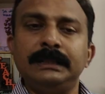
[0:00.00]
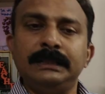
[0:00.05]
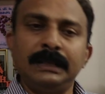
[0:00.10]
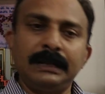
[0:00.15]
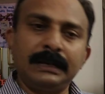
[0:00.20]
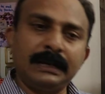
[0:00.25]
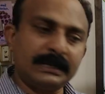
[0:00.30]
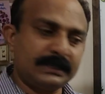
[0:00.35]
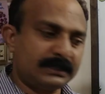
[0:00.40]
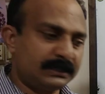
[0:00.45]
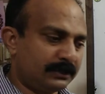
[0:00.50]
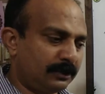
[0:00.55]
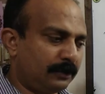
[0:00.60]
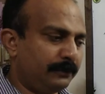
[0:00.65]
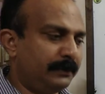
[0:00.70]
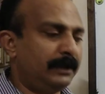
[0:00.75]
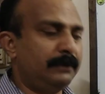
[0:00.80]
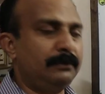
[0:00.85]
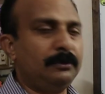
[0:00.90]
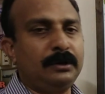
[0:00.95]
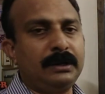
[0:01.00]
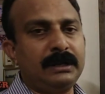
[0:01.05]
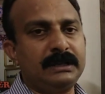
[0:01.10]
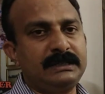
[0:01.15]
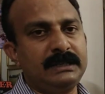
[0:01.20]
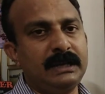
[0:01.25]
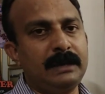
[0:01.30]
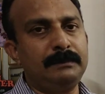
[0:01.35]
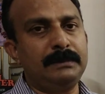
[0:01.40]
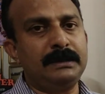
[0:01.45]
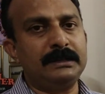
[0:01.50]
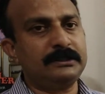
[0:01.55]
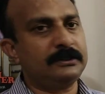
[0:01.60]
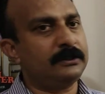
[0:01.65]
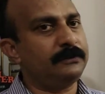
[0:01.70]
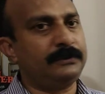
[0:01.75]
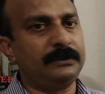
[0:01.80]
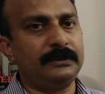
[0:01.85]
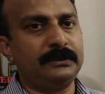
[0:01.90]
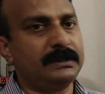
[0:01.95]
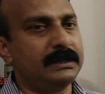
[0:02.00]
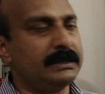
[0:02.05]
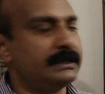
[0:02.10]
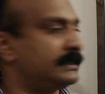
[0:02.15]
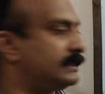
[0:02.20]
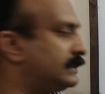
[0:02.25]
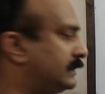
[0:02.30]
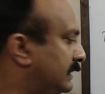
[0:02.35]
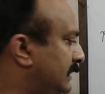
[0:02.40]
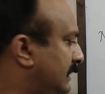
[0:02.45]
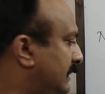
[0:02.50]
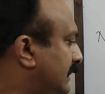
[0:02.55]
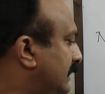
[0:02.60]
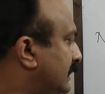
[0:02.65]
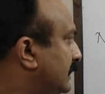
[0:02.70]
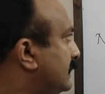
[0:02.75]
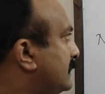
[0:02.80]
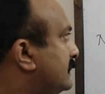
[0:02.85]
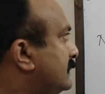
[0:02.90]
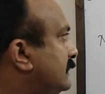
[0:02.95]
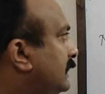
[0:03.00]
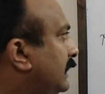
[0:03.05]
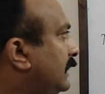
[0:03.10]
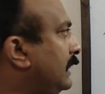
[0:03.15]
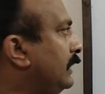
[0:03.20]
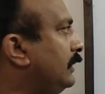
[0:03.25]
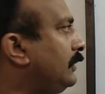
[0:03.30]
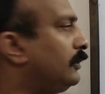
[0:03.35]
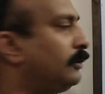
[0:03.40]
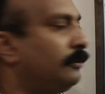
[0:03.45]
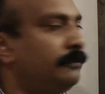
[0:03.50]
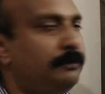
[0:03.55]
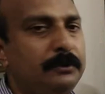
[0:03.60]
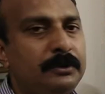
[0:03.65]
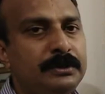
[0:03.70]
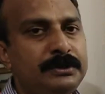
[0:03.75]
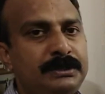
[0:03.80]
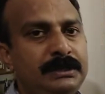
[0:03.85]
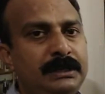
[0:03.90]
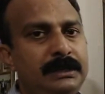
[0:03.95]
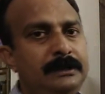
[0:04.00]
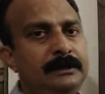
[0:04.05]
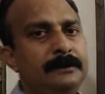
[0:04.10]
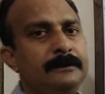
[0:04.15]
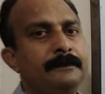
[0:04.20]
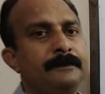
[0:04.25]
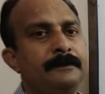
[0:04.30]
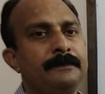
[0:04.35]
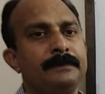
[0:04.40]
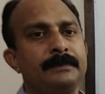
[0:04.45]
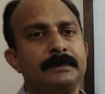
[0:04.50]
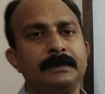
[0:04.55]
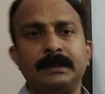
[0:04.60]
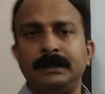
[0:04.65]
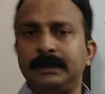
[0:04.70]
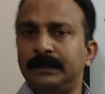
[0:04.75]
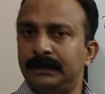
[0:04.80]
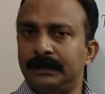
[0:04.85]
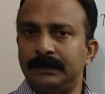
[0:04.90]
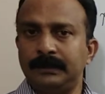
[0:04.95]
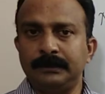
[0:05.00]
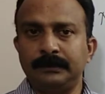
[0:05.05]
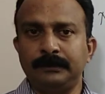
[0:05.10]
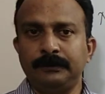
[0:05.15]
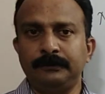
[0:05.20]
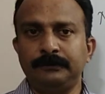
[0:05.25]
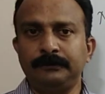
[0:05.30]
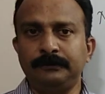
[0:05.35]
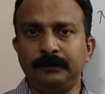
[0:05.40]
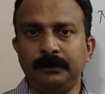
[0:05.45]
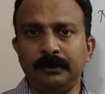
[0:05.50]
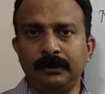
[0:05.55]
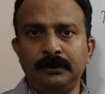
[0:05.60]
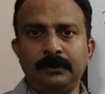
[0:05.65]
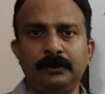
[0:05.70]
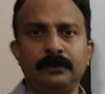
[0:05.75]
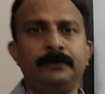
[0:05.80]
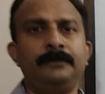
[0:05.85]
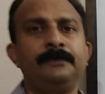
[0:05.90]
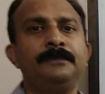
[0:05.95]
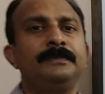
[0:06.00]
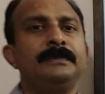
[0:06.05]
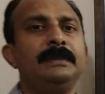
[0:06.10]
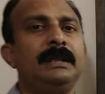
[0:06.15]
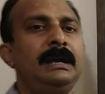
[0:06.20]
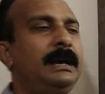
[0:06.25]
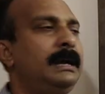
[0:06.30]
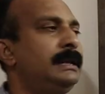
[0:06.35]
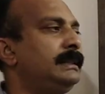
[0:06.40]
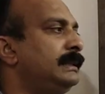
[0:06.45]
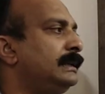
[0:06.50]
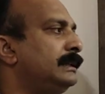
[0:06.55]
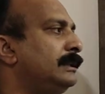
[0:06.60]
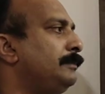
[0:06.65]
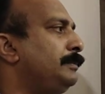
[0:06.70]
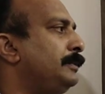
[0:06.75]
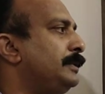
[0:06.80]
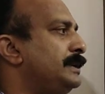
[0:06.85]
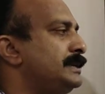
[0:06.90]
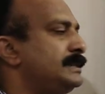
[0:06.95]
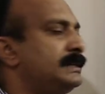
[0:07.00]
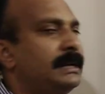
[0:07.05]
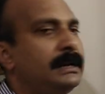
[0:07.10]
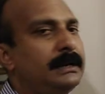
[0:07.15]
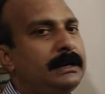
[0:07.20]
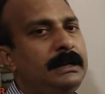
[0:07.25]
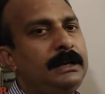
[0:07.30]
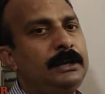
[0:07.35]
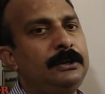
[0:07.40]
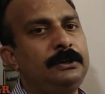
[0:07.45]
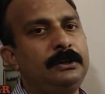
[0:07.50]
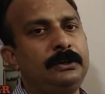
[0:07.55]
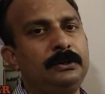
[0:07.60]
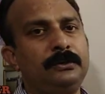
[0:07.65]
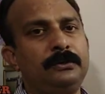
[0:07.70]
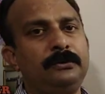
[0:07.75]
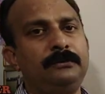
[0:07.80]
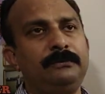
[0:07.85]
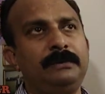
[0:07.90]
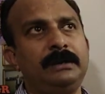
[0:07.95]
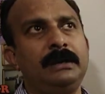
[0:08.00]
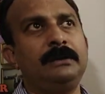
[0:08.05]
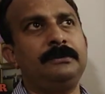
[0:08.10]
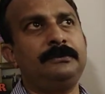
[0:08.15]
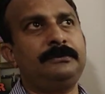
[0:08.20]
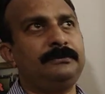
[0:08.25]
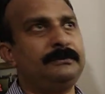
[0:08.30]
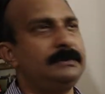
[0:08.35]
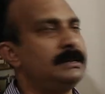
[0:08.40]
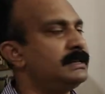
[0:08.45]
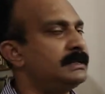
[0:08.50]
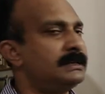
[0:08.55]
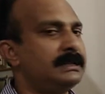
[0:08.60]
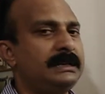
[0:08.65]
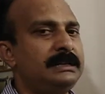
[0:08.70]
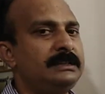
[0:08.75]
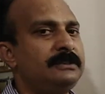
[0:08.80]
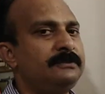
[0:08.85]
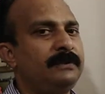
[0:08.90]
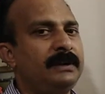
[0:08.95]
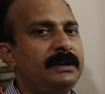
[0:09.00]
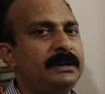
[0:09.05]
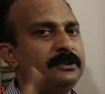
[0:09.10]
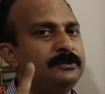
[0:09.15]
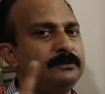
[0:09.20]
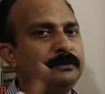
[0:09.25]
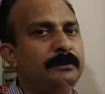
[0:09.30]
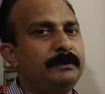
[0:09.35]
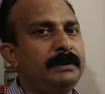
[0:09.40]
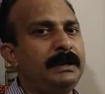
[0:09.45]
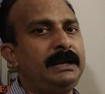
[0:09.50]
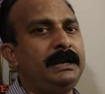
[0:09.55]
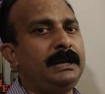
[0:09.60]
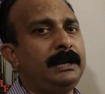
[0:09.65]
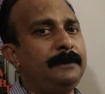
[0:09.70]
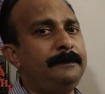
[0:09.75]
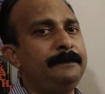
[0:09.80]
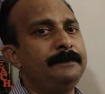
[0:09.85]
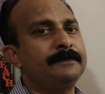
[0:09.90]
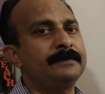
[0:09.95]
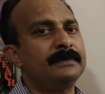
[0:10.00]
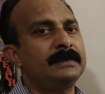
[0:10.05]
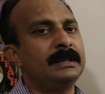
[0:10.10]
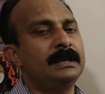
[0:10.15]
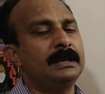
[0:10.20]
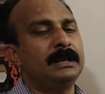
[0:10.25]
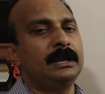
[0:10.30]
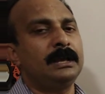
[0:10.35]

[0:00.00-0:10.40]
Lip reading: There are so many more examples of Newton's second law of motion. So I think the points are clear to you. We have discussed what is momentum.